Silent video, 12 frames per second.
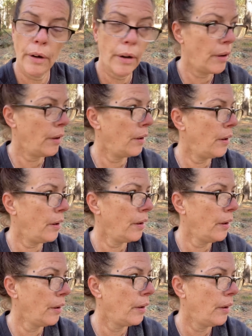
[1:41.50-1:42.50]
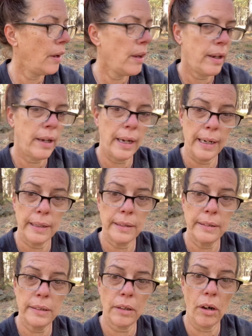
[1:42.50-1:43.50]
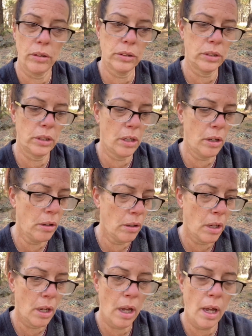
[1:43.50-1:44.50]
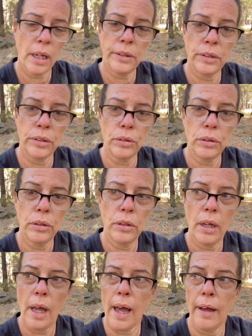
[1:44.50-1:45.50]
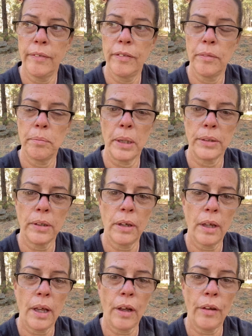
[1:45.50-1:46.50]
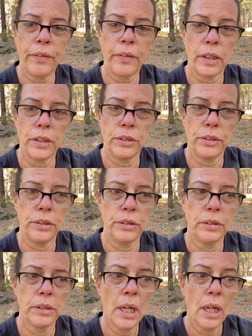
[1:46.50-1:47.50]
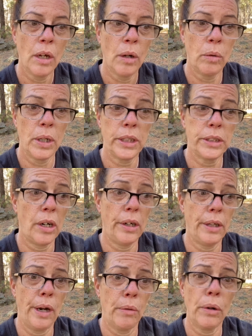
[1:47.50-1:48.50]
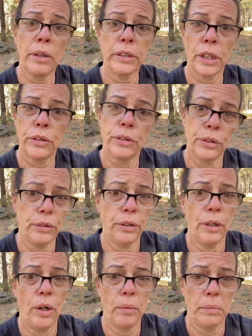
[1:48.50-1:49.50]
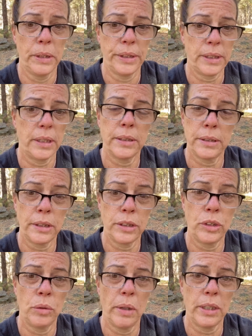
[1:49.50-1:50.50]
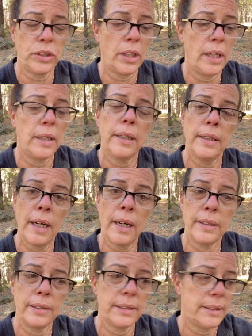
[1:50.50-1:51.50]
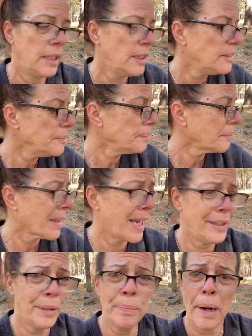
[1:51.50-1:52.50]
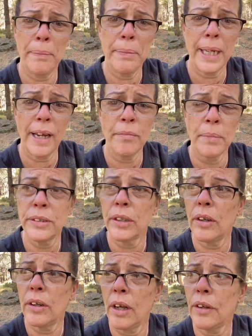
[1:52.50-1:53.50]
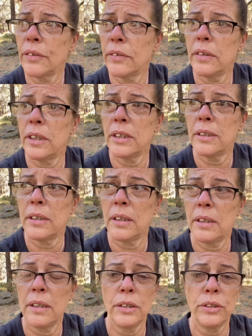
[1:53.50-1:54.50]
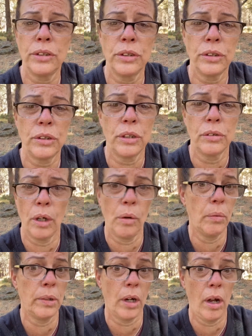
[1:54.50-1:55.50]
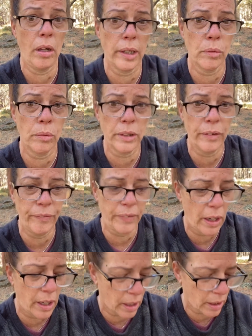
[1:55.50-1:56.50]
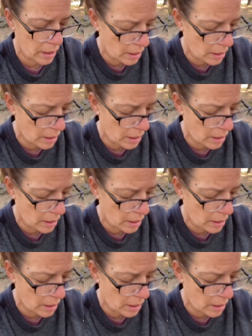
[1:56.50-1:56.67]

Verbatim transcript: Uh huh. And also, I do have mental health issues, which are a lot worse due to the homeless situation. Yes. And you probably have mental health uh, issues too, don't we all? Like, what the fuck?